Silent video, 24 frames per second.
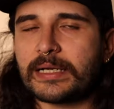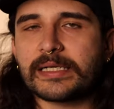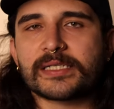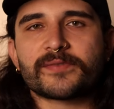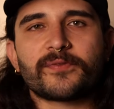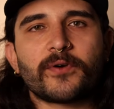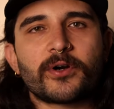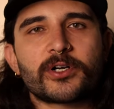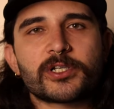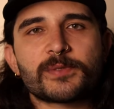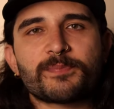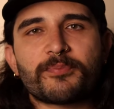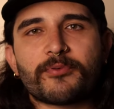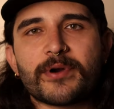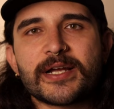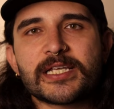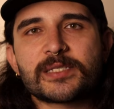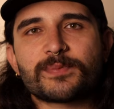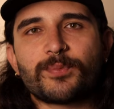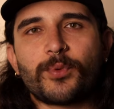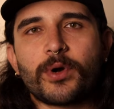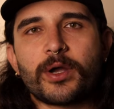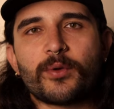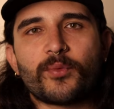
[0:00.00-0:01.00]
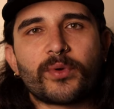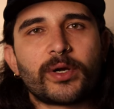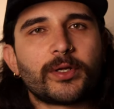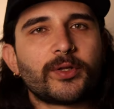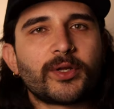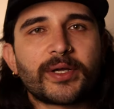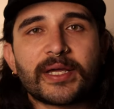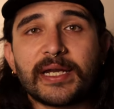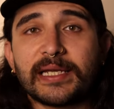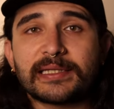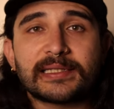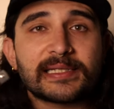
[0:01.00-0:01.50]
Now, as far as price point, we're
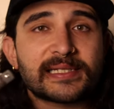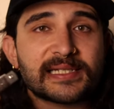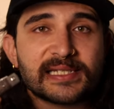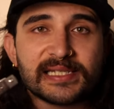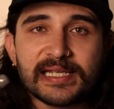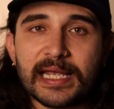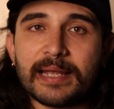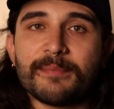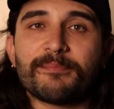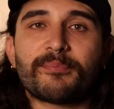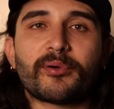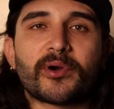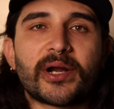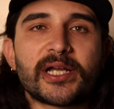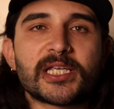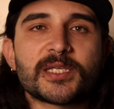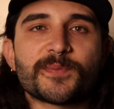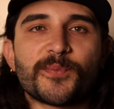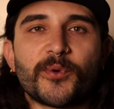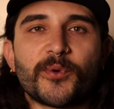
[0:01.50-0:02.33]
looking at the same price